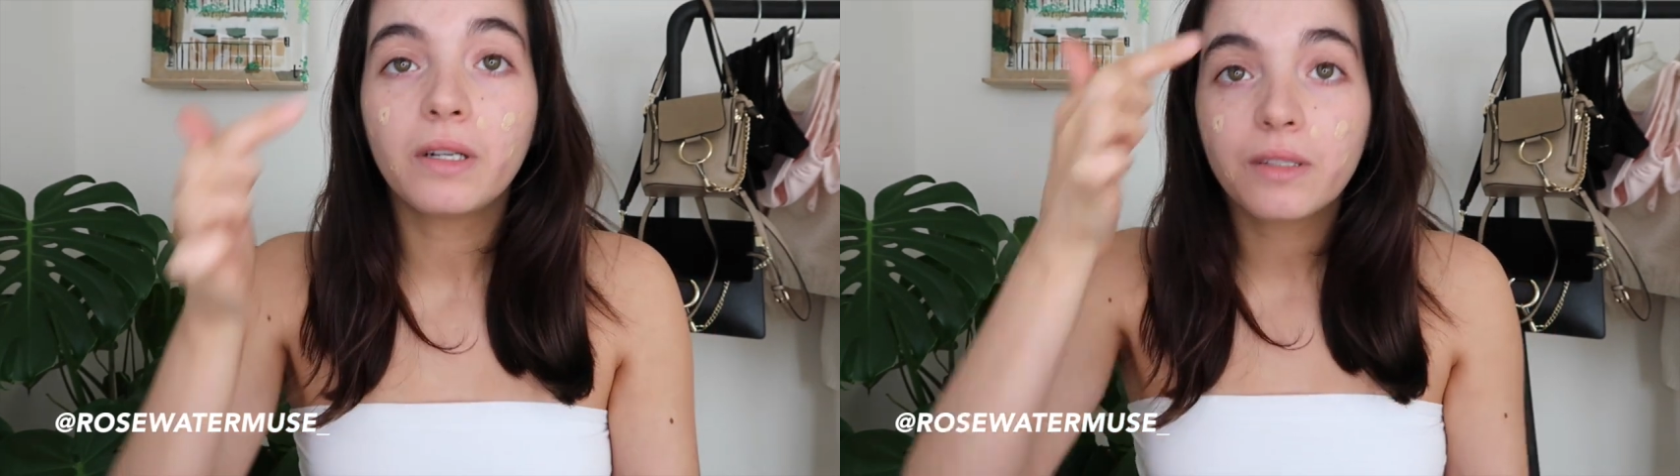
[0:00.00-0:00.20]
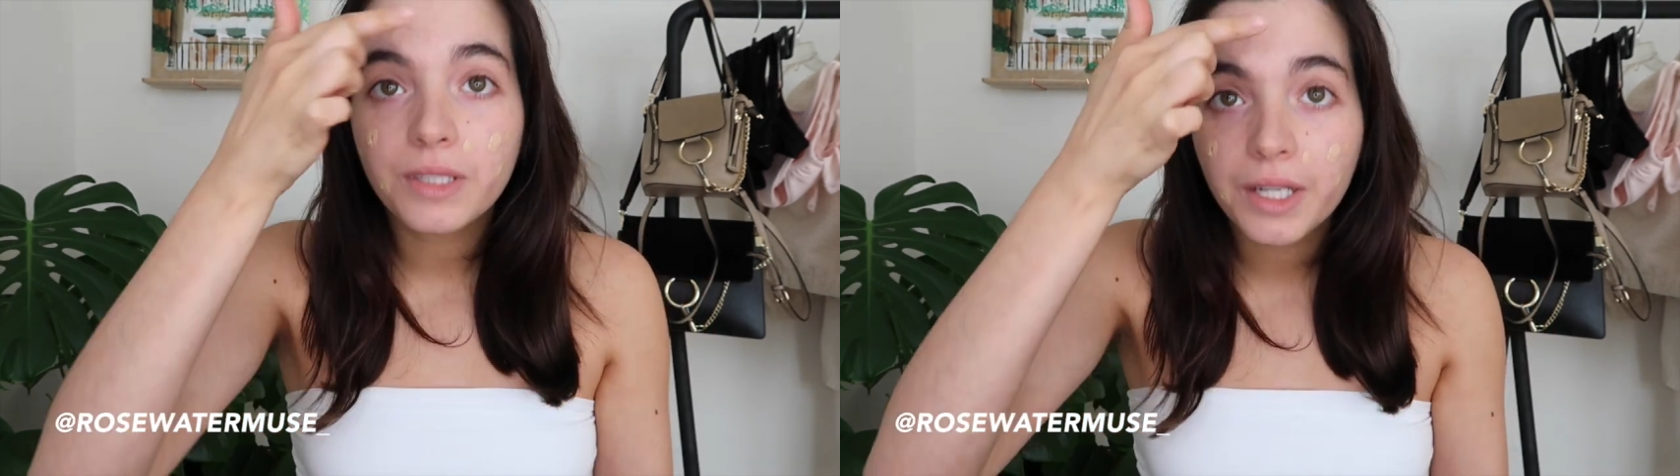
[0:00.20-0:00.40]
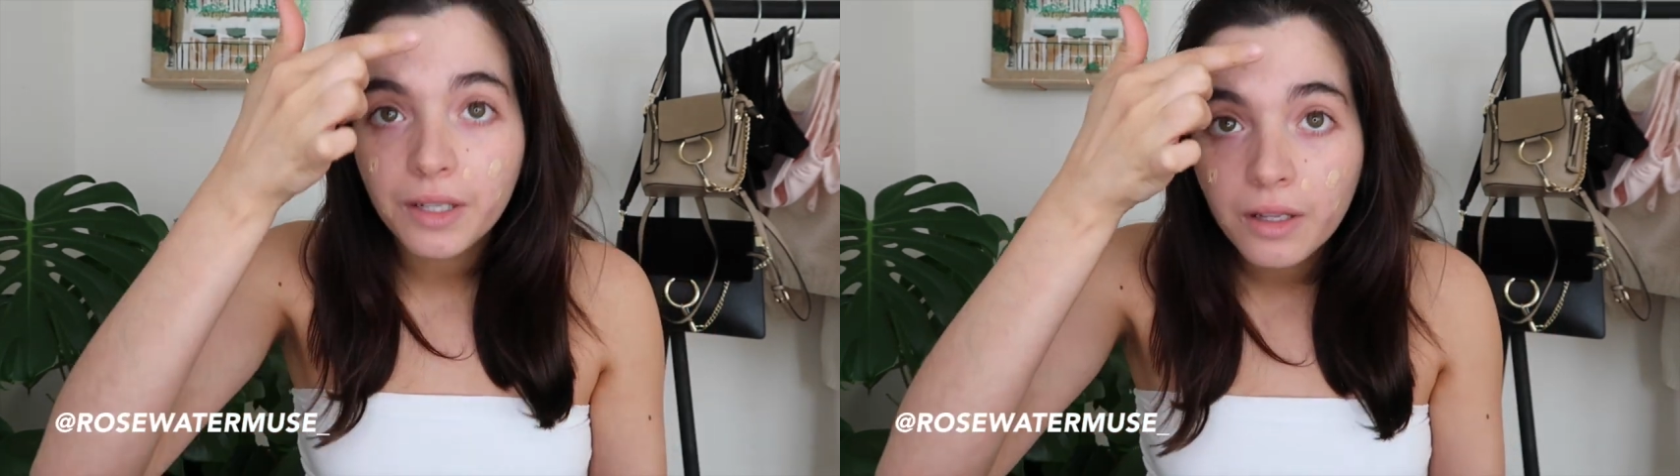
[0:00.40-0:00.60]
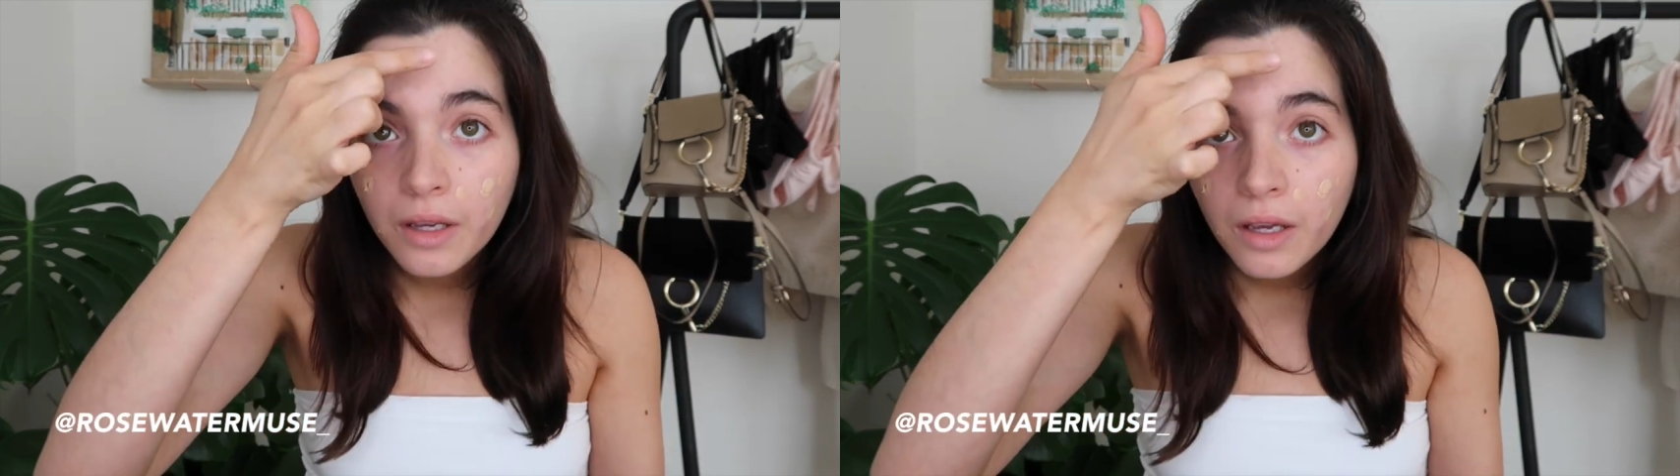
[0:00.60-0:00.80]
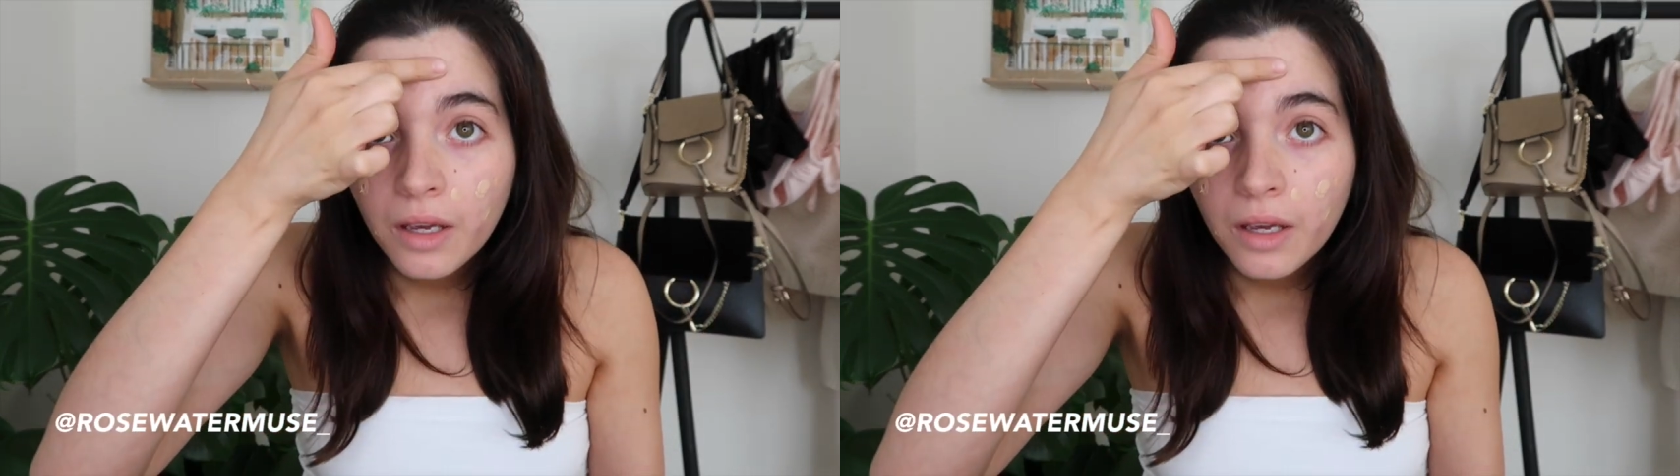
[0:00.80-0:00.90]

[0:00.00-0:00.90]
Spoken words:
person.